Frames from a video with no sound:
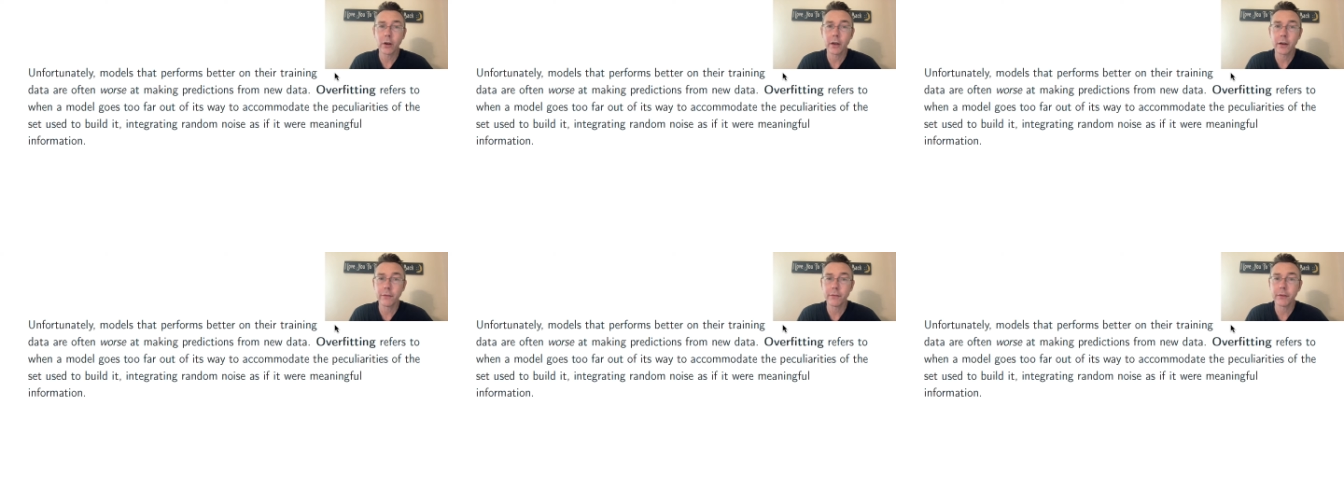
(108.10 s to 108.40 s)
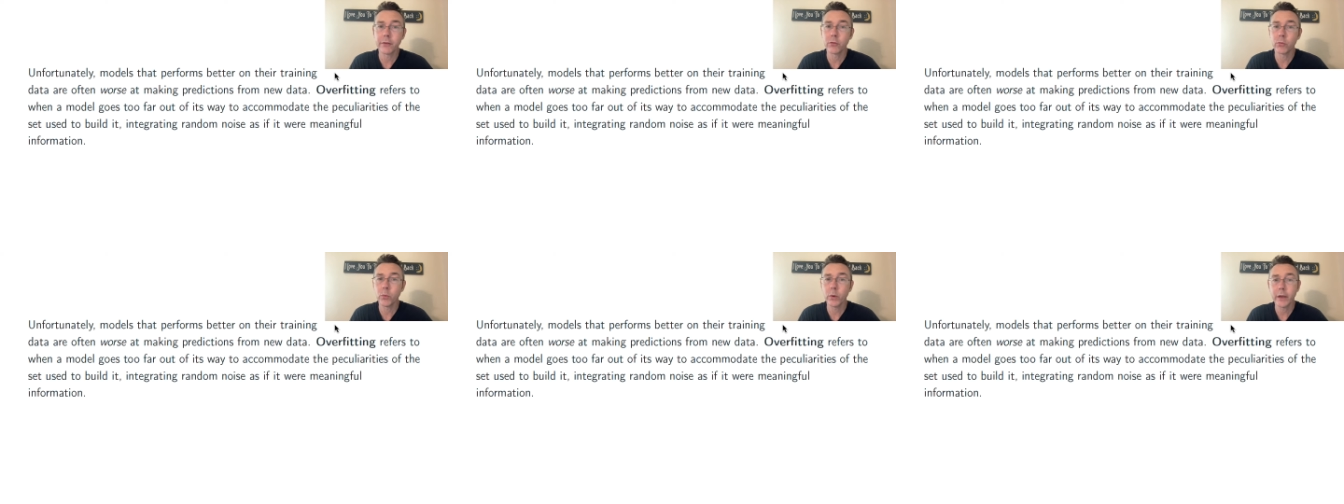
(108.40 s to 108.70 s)
out of
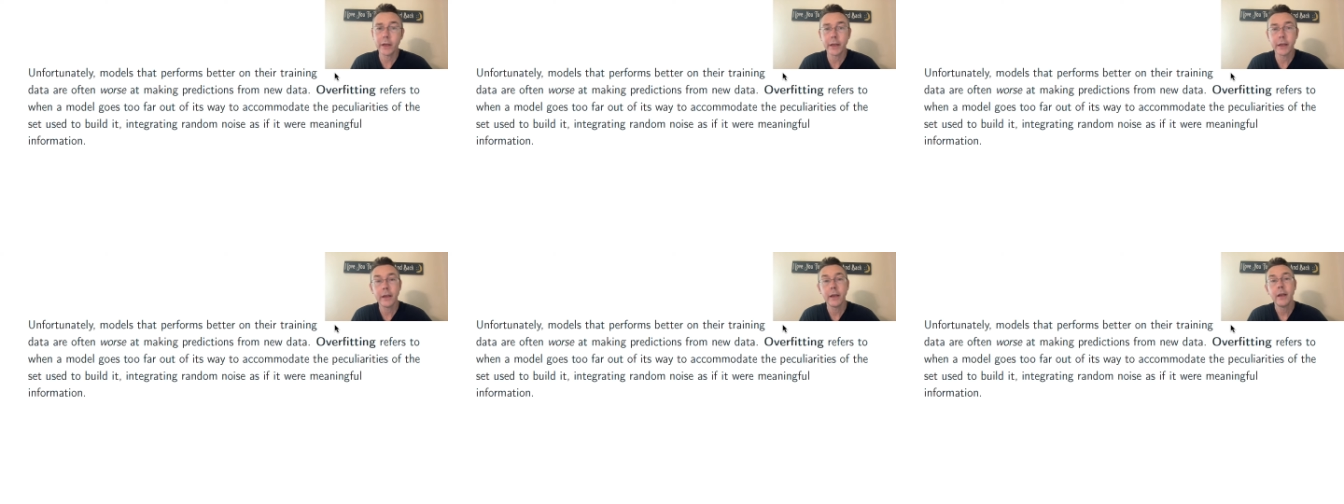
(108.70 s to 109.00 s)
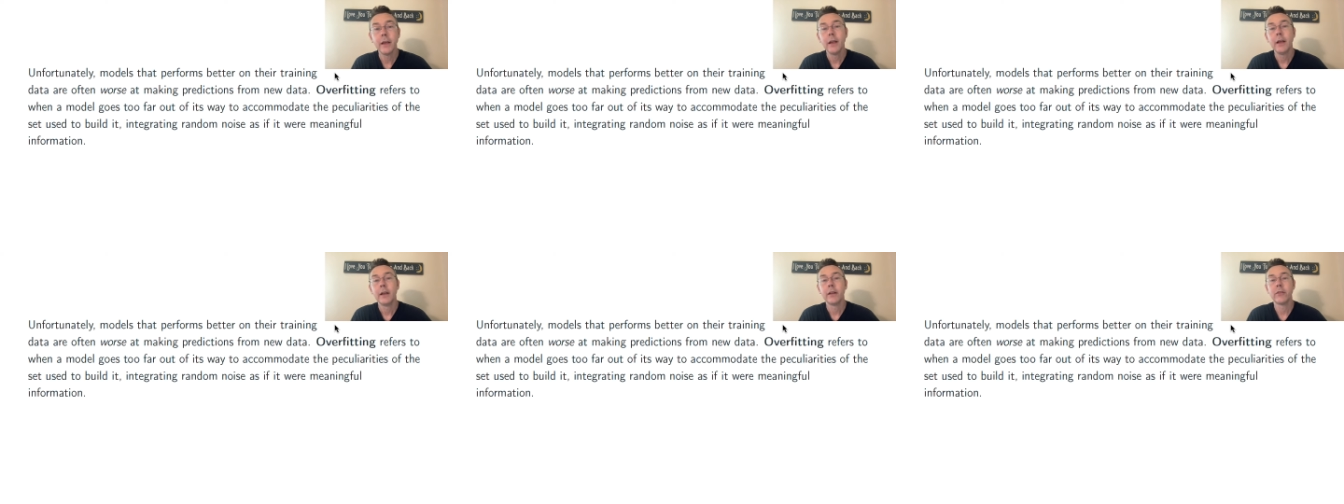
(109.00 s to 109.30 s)
its way
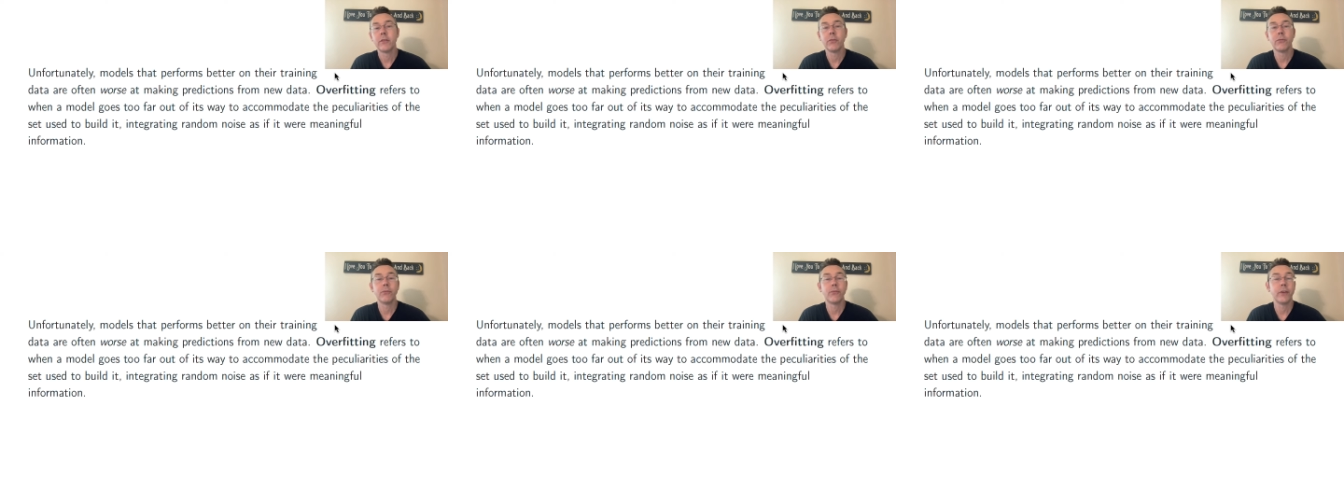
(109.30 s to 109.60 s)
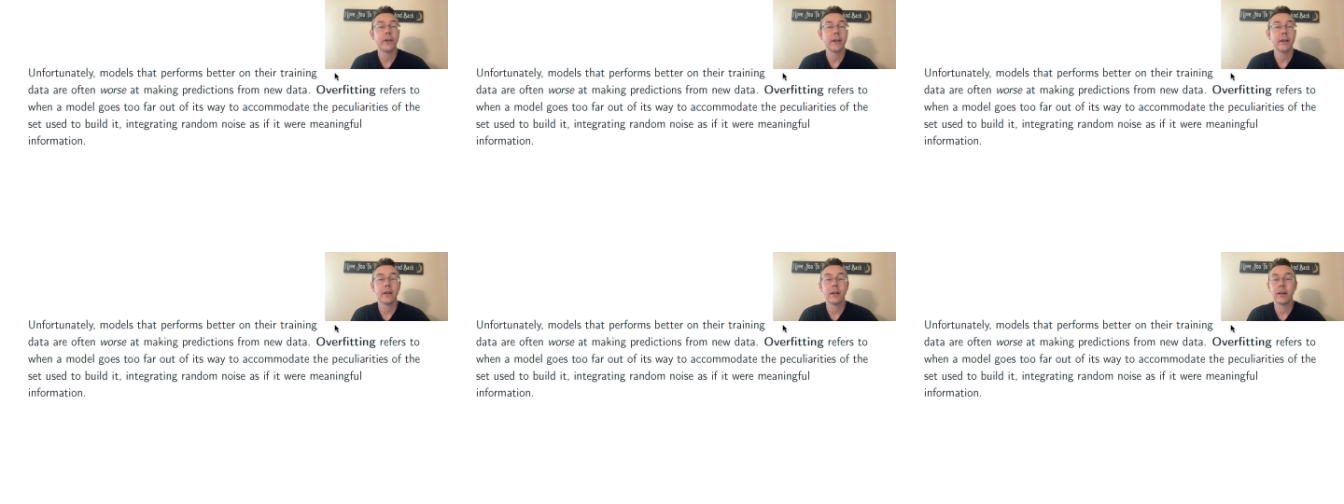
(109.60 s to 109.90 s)
to
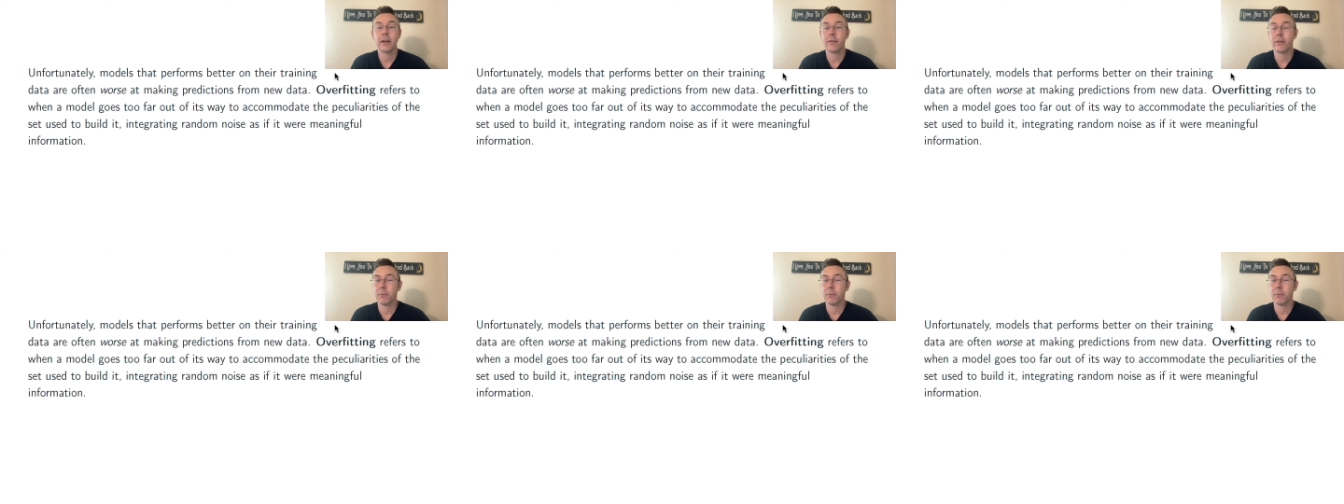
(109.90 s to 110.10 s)
fit